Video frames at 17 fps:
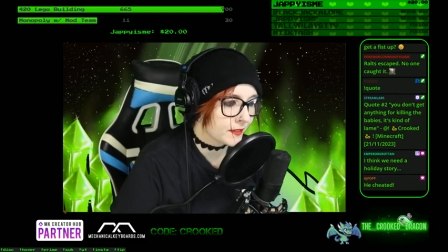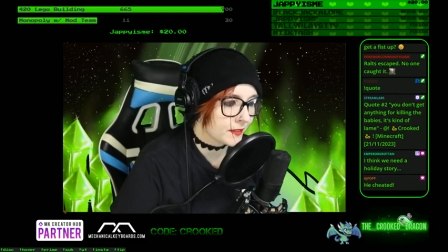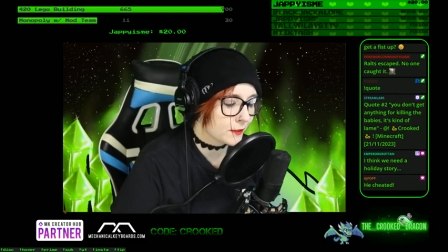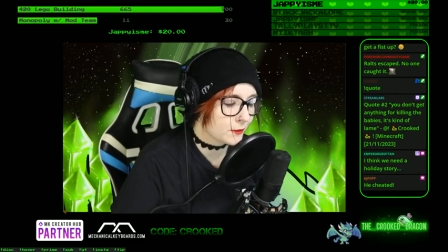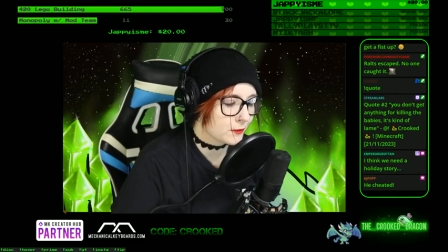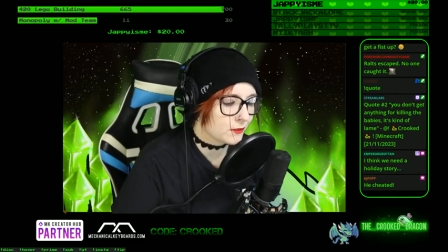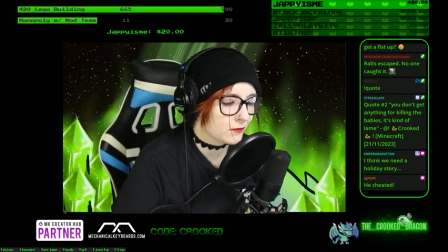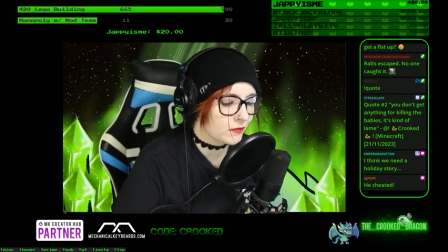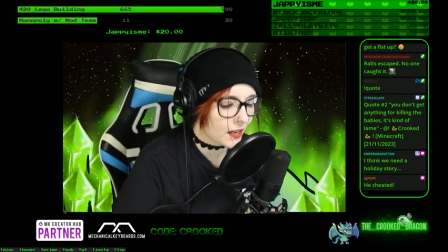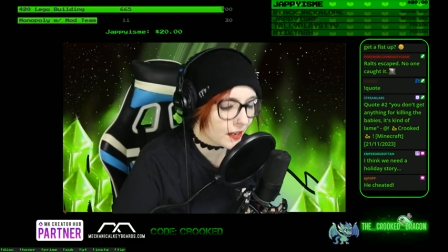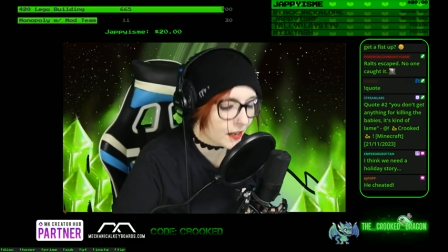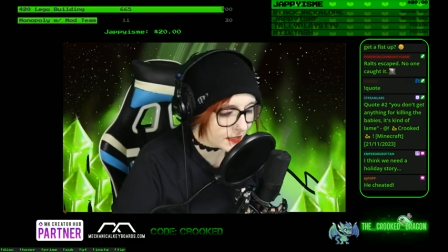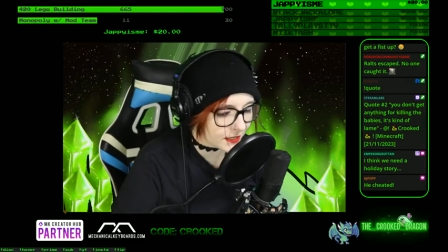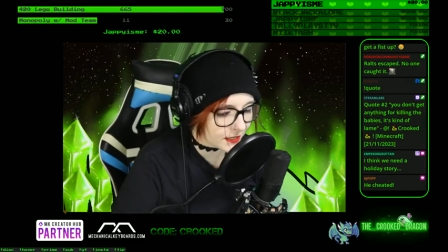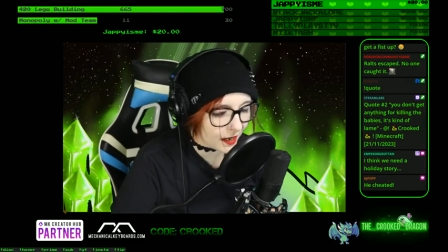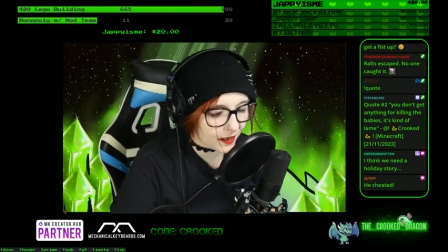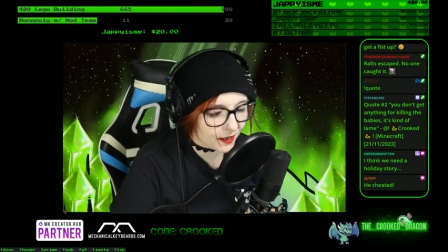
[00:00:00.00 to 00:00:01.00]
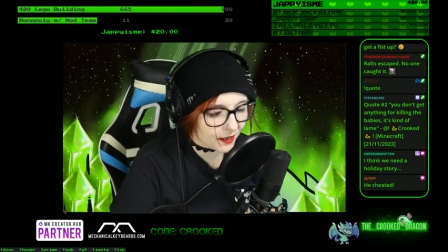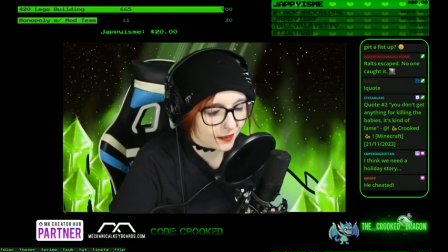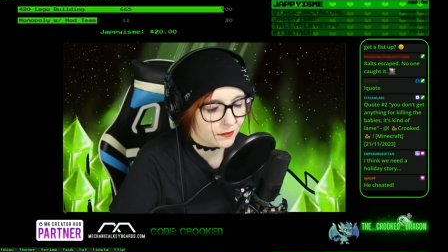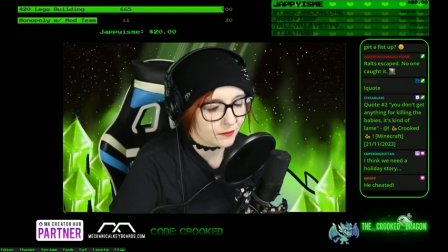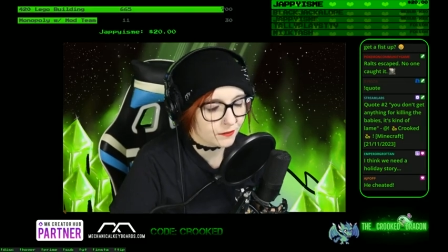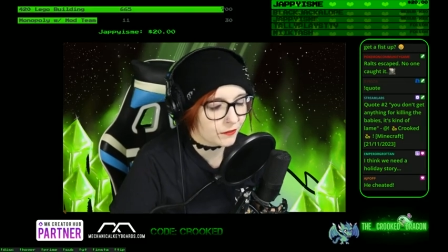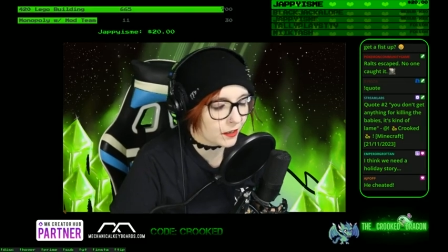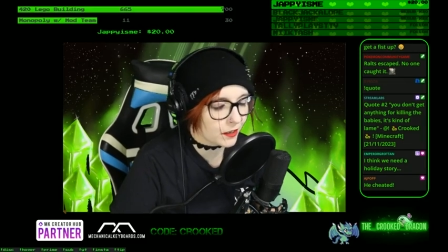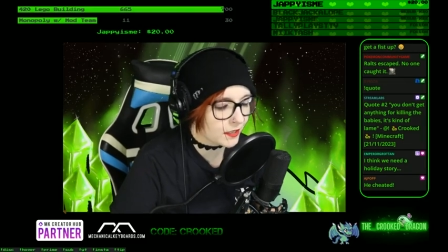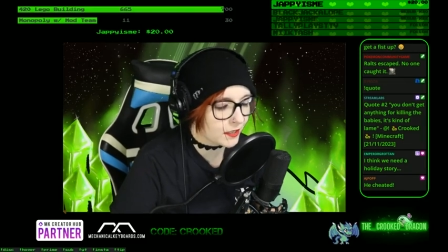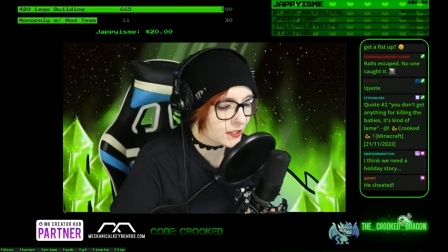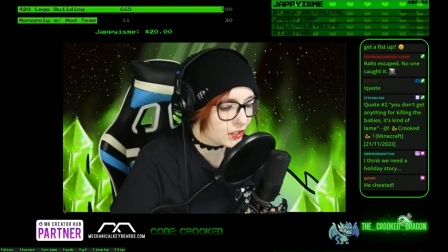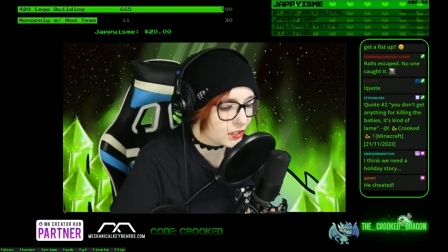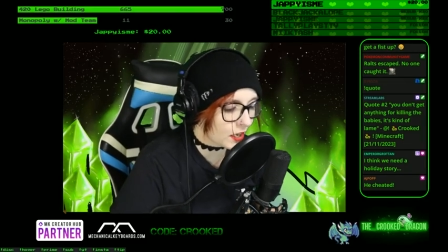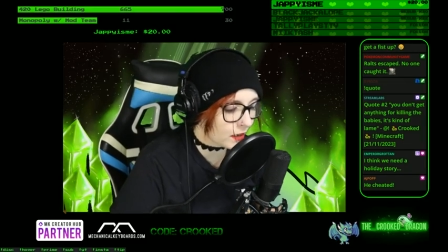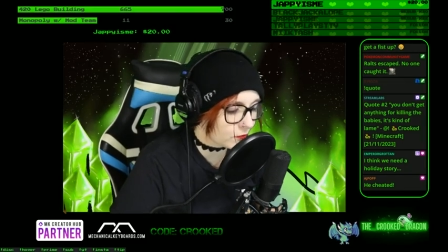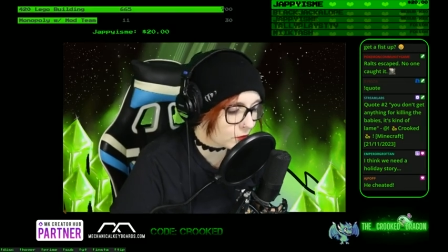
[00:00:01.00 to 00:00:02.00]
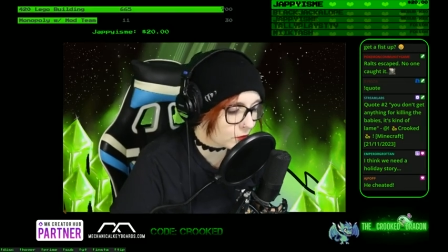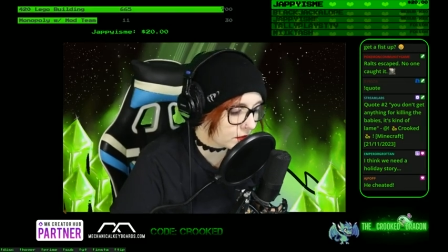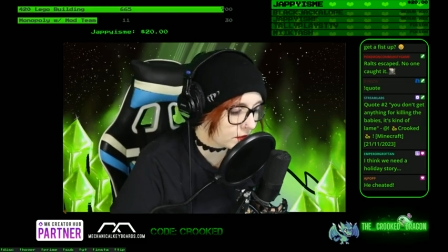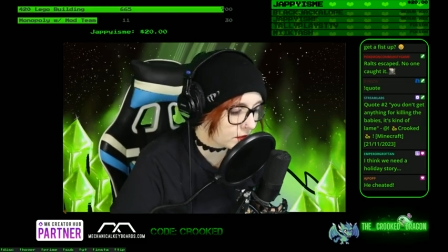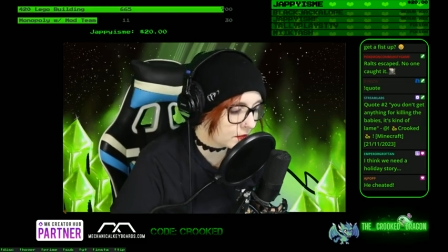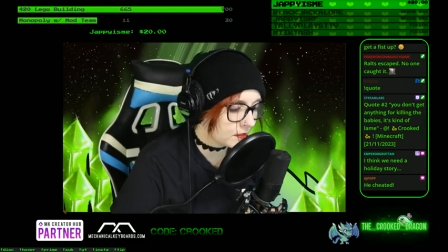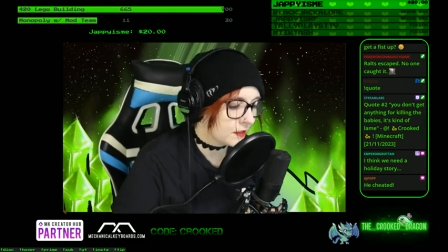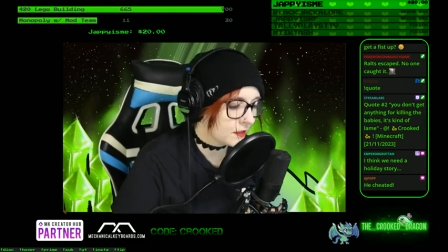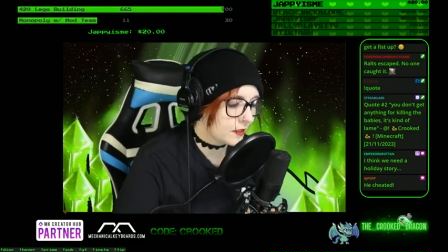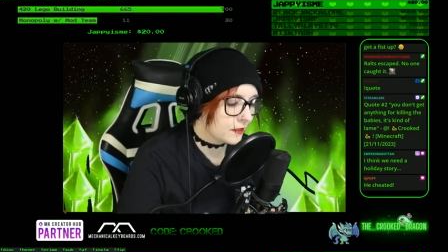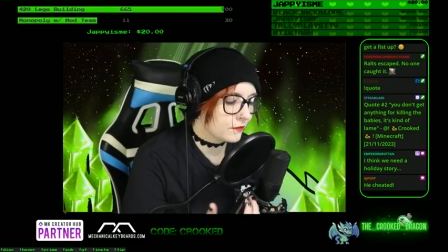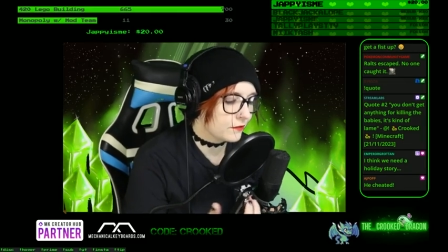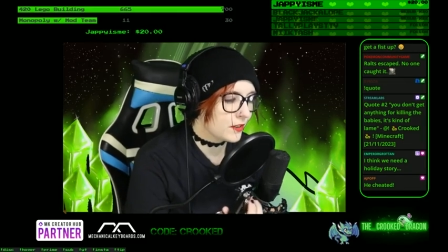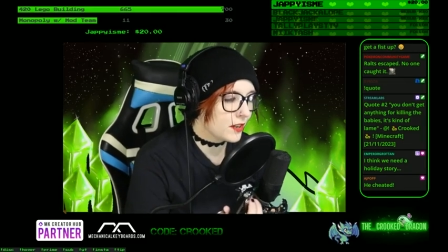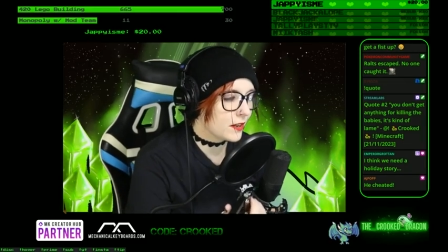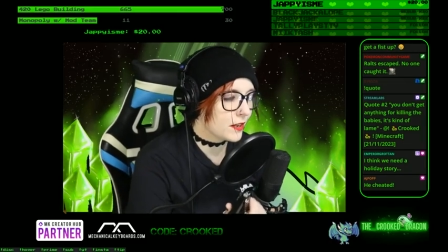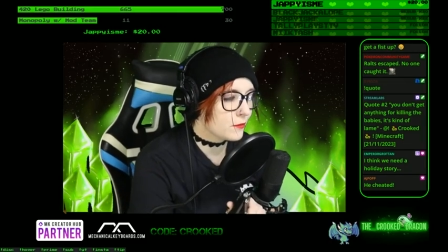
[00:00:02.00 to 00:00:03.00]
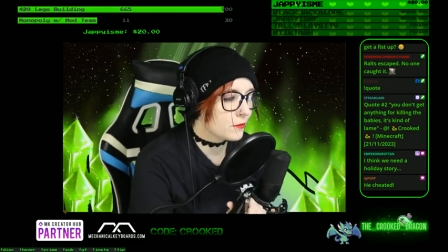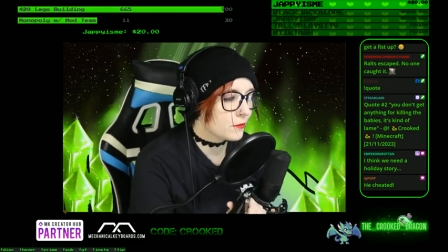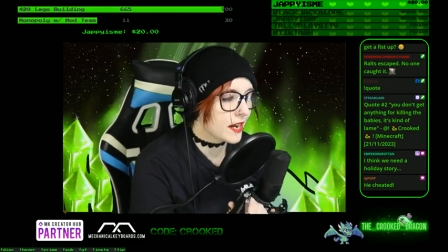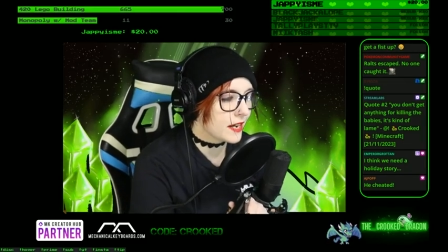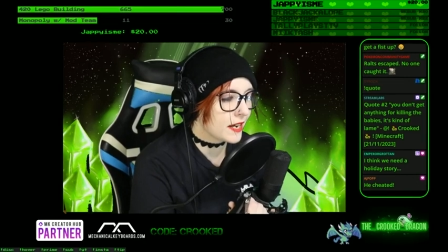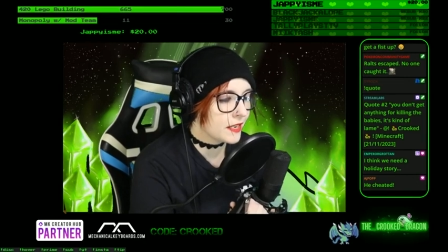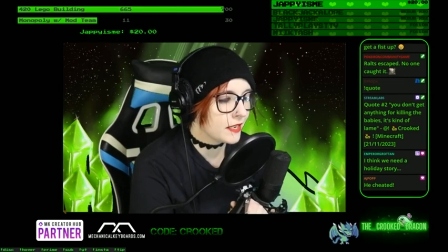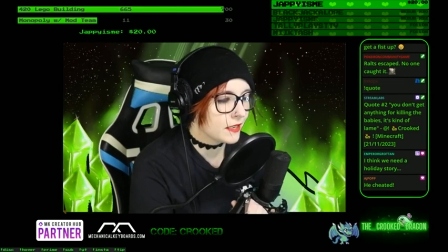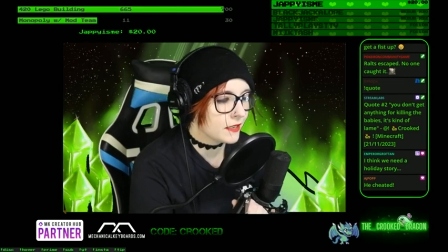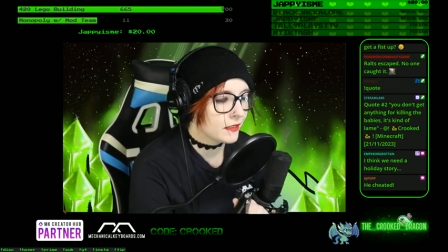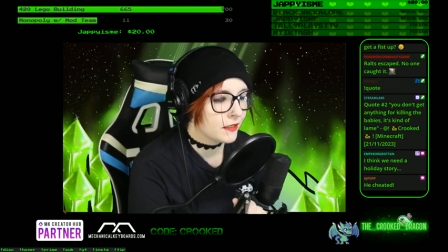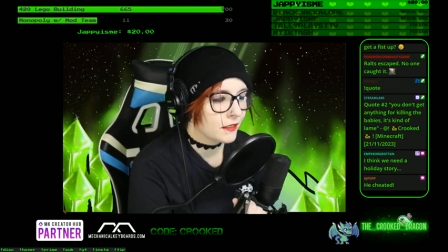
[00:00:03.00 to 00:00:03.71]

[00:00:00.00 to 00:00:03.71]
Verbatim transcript: I was very tired, very disheveled, very ready